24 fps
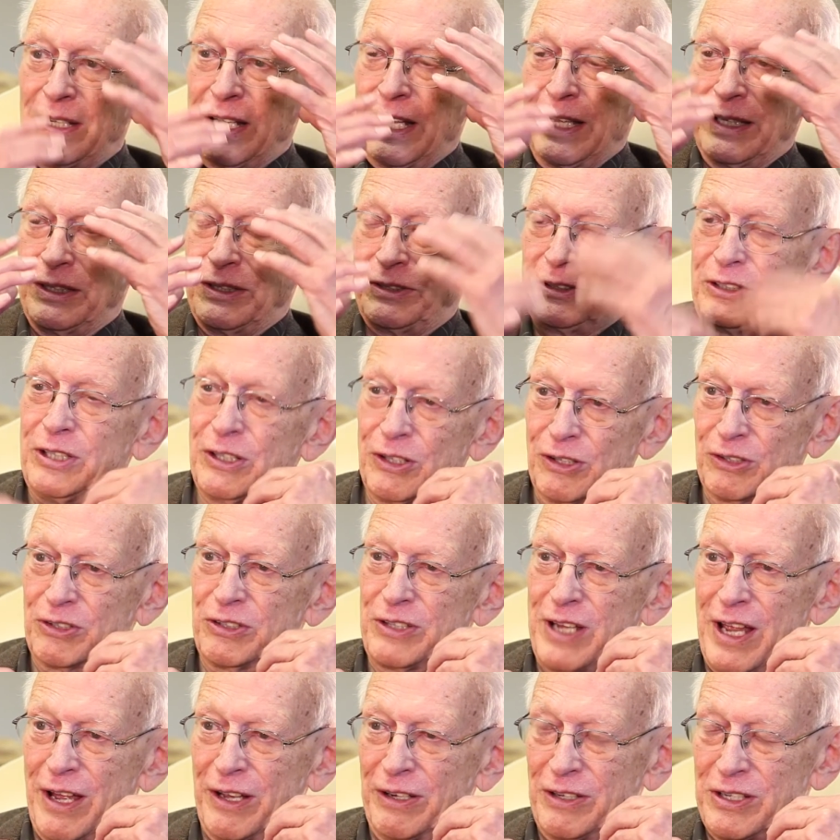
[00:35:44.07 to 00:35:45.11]
had tears
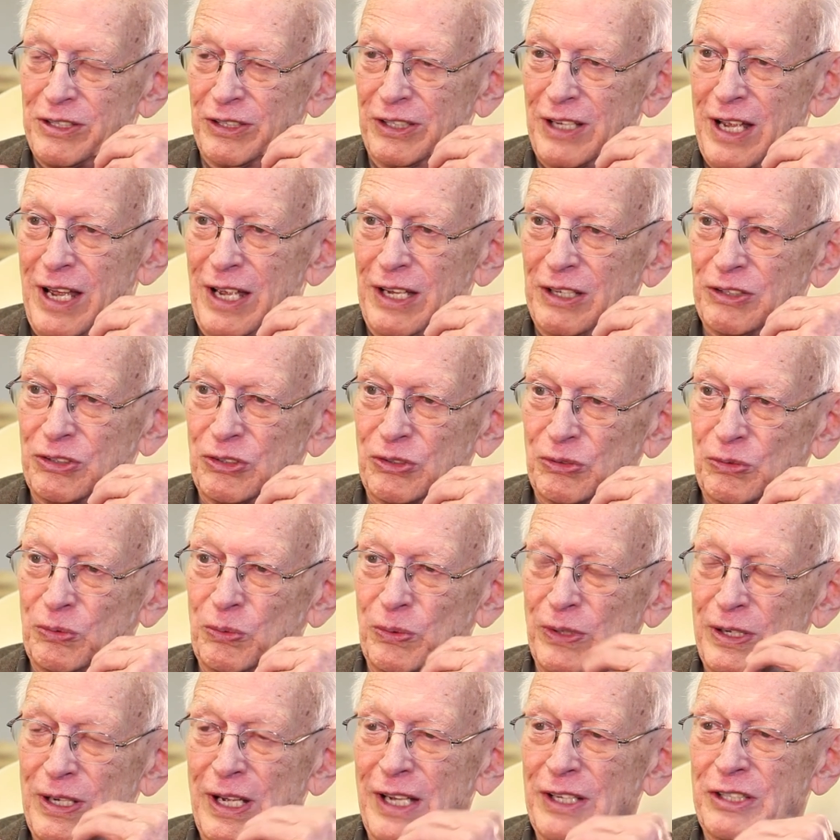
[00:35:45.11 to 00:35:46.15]
down his eyes
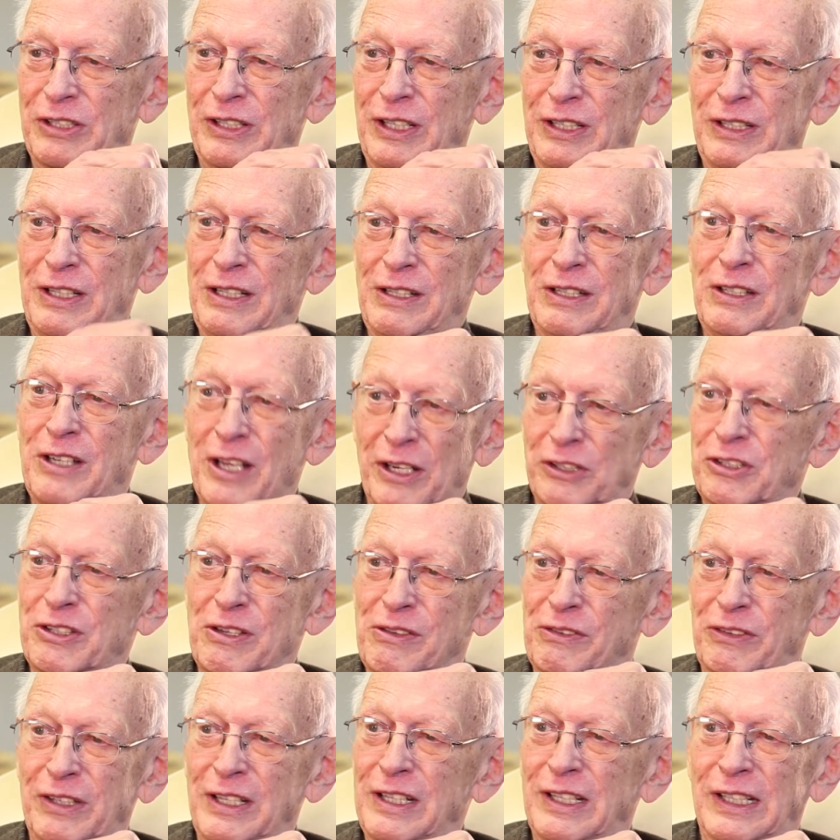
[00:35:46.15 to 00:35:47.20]
when I said he
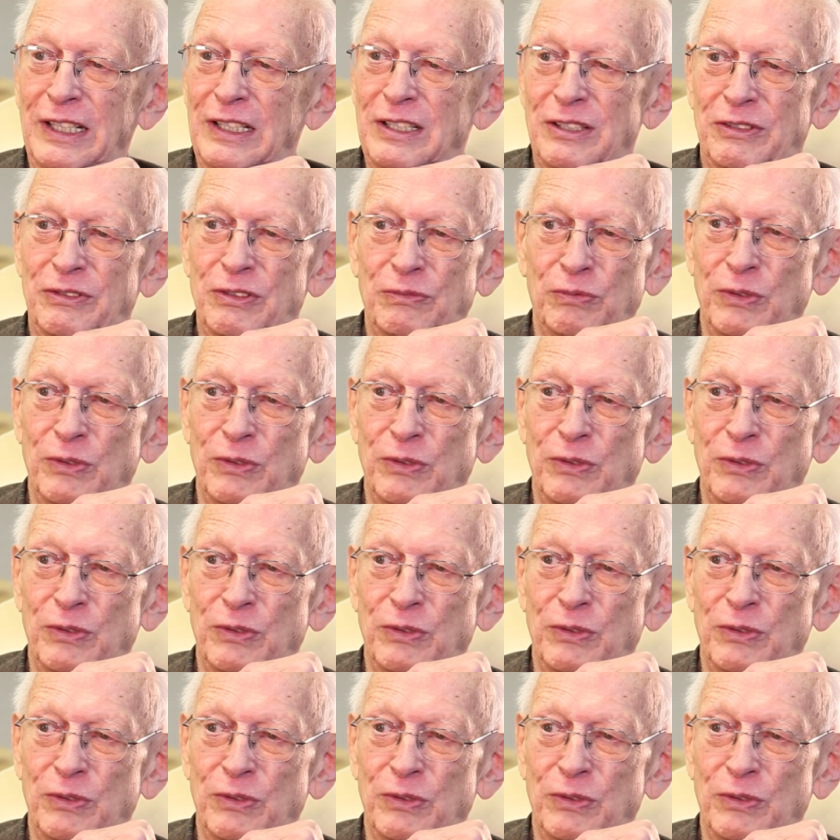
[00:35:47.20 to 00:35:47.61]
doesn't think he